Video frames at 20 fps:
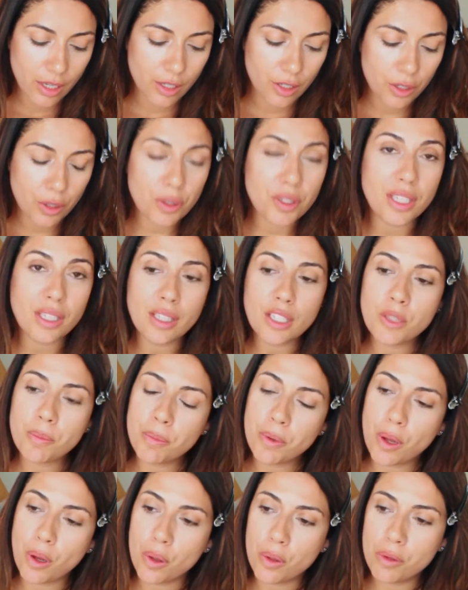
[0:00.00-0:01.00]
Using this
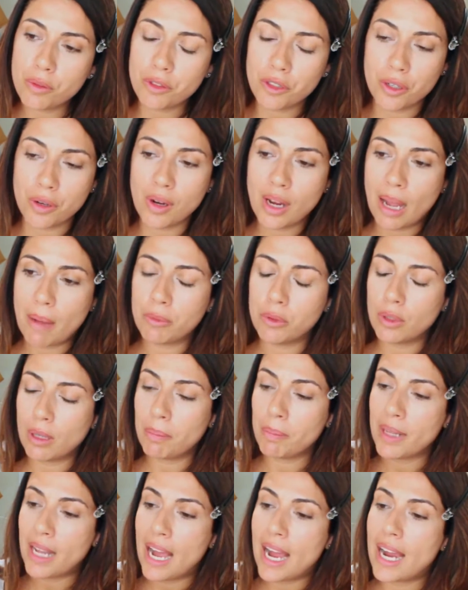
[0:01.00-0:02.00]
product, you don't have to
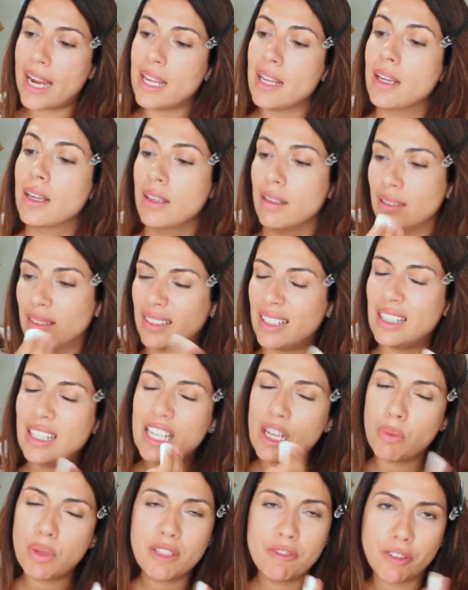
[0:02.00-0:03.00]
apply the
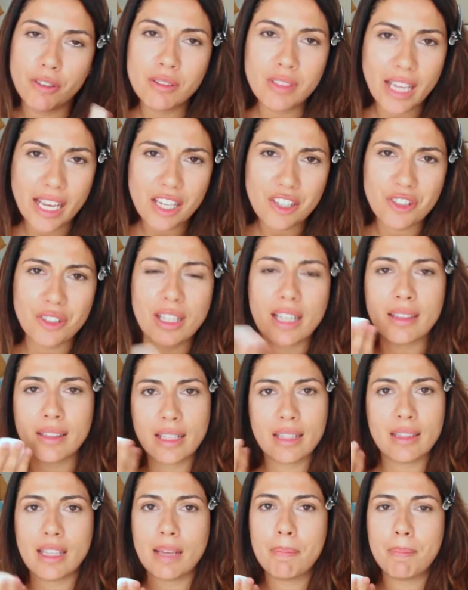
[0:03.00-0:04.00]
liquid foundation and
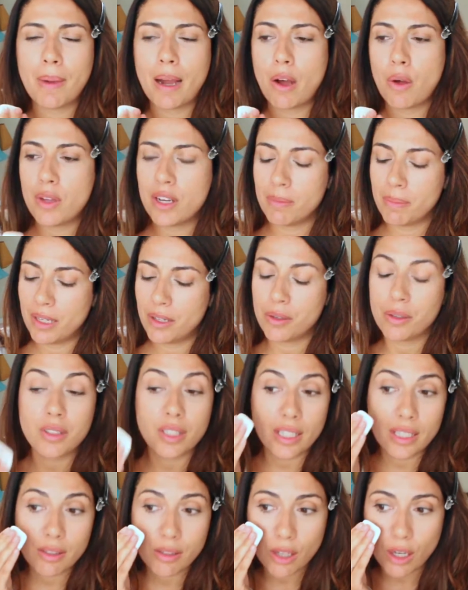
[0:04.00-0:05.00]
then the powder because
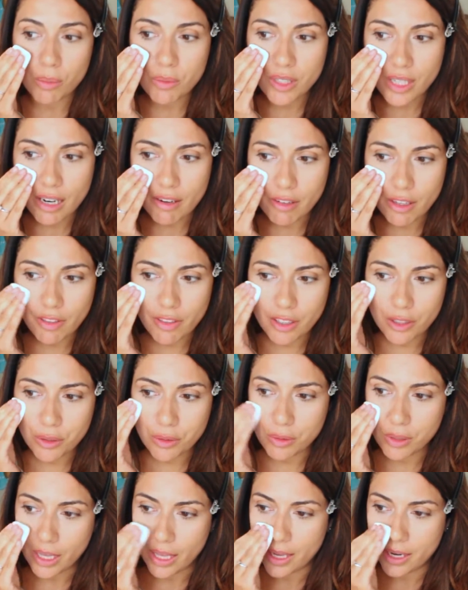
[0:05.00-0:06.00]
it comes everything
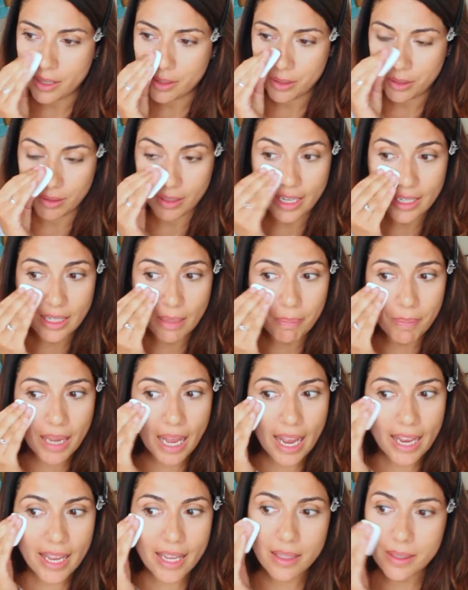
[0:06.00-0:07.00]
together. So let's
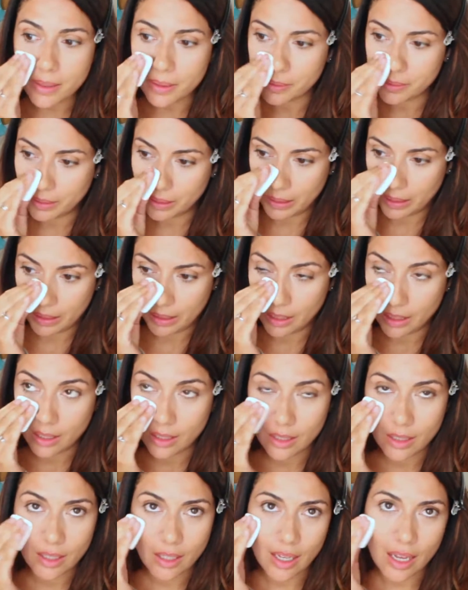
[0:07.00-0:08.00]
apply
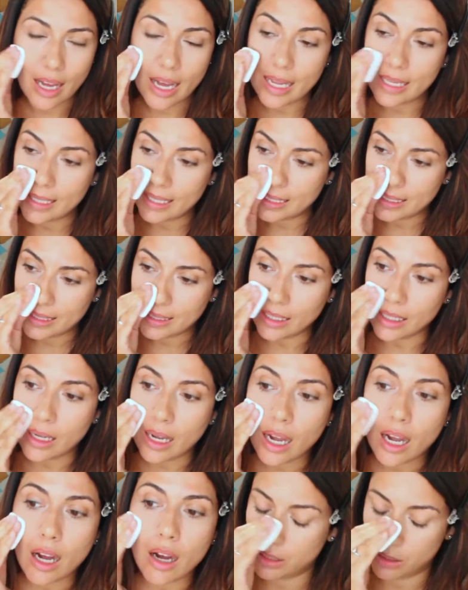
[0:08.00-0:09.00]
it and let's see
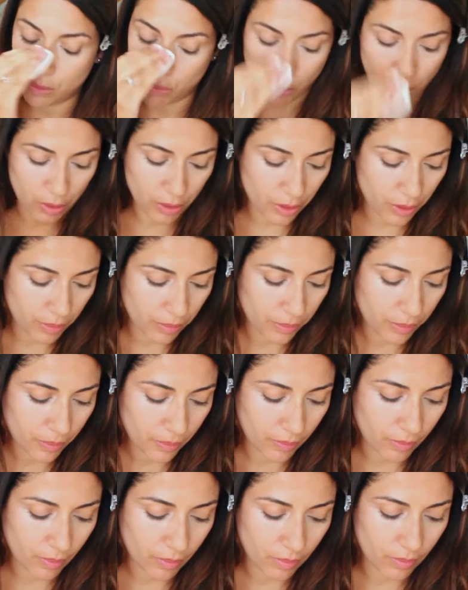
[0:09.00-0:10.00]
how it works.
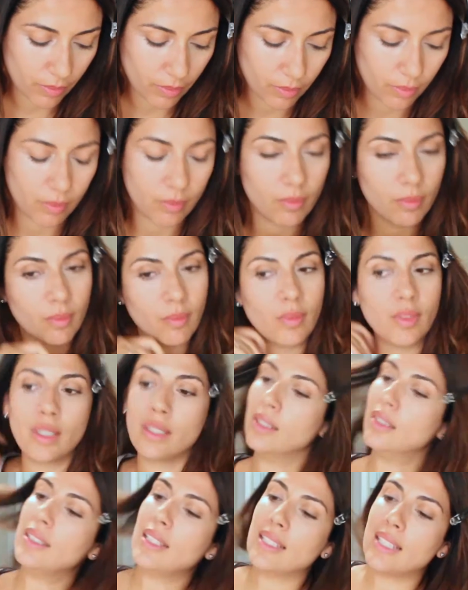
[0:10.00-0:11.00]

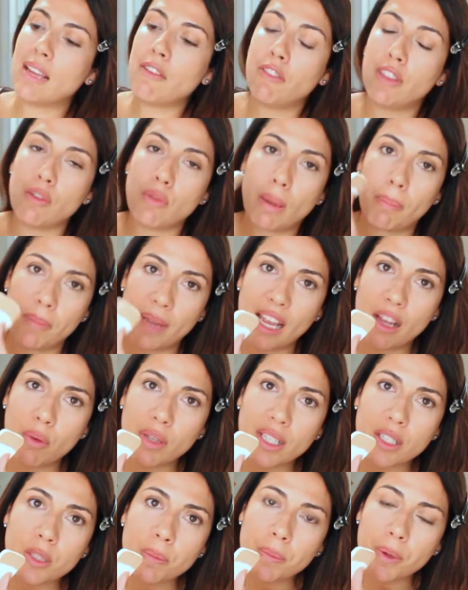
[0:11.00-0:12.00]
The same thing, apply
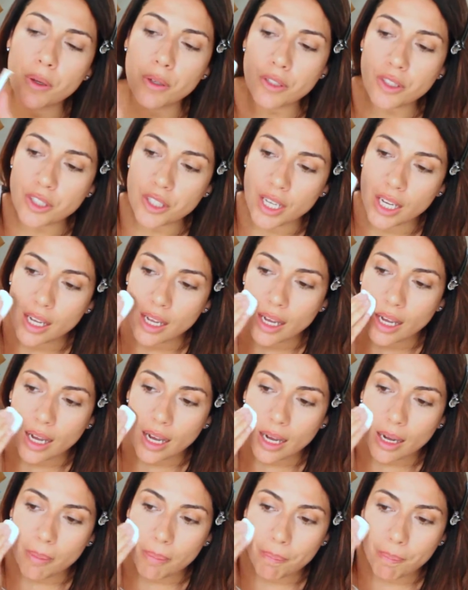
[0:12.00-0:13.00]
with a sponge,
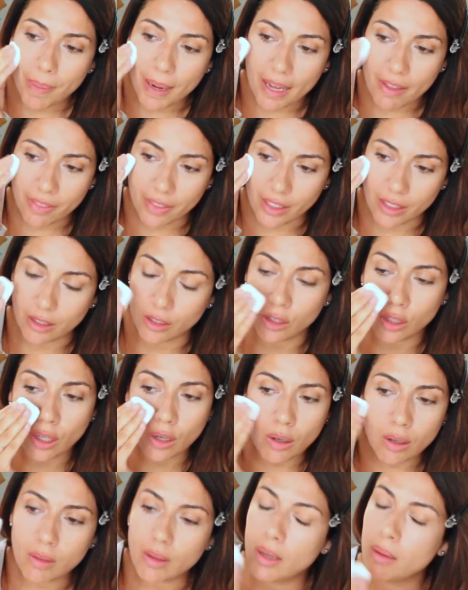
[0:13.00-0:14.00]
patting.
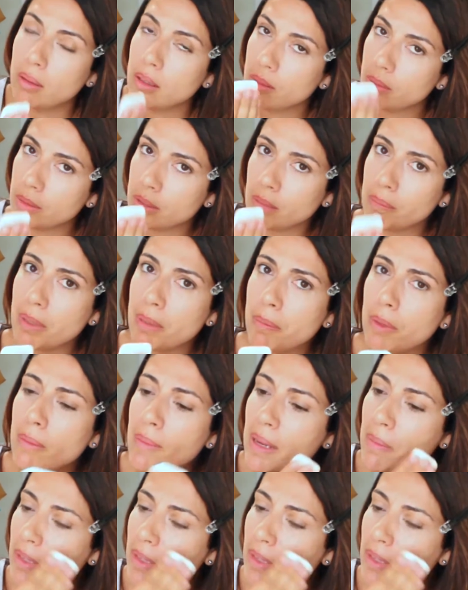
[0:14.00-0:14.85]
No, some people might